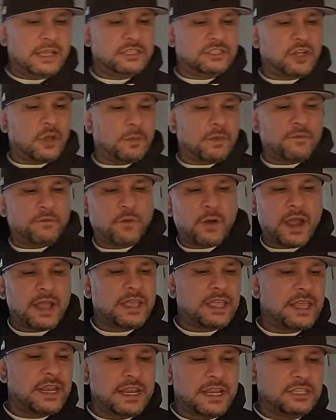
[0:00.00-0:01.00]
So before I
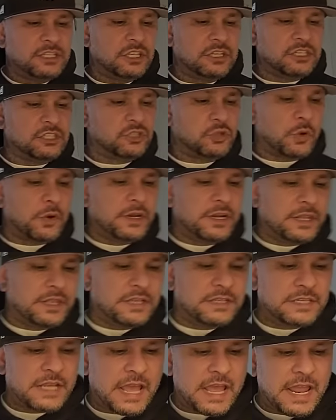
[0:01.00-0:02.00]
get into the story of
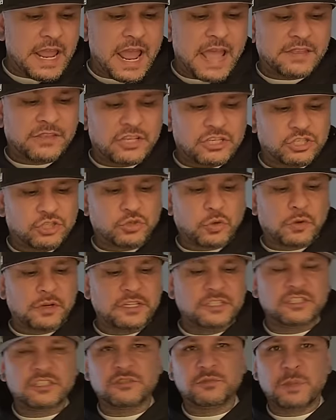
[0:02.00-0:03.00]
the day and this
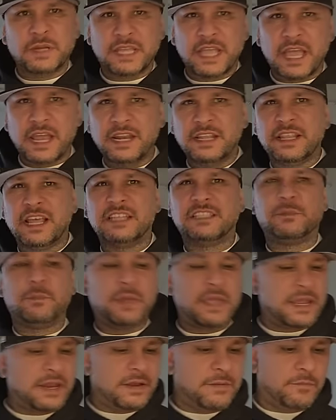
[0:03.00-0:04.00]
chorizo spaghetti that's
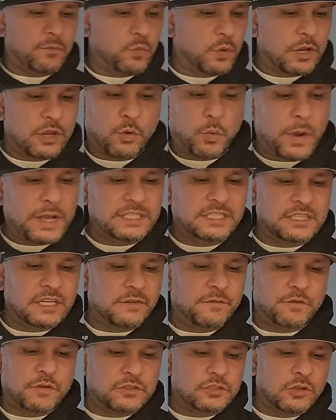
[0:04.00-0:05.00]
been
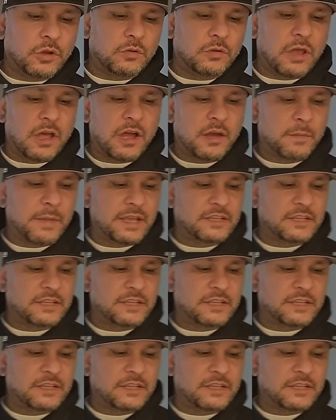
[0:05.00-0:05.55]
requested for so long,